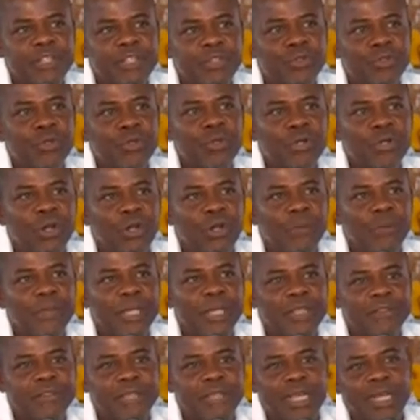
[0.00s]
Doe called me
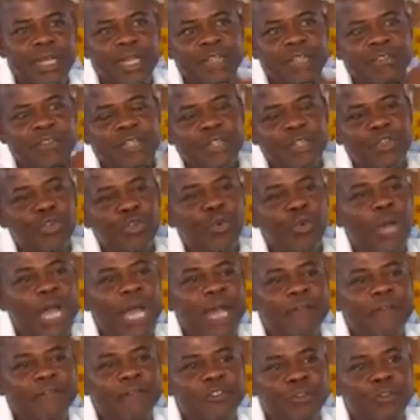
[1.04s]
and said, listen, you
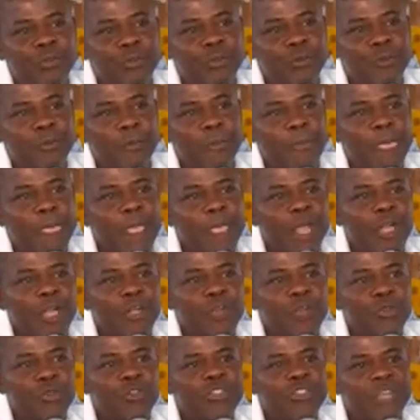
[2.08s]
have to
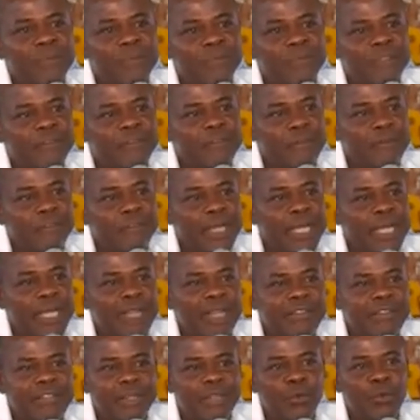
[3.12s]
do something for me. And
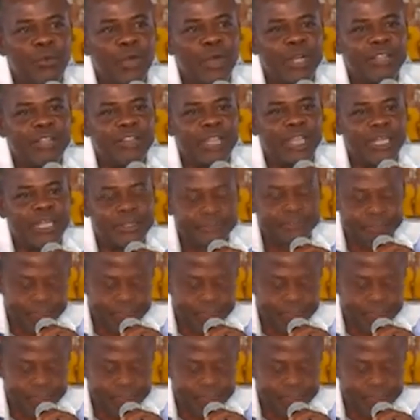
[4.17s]
I said, what is it?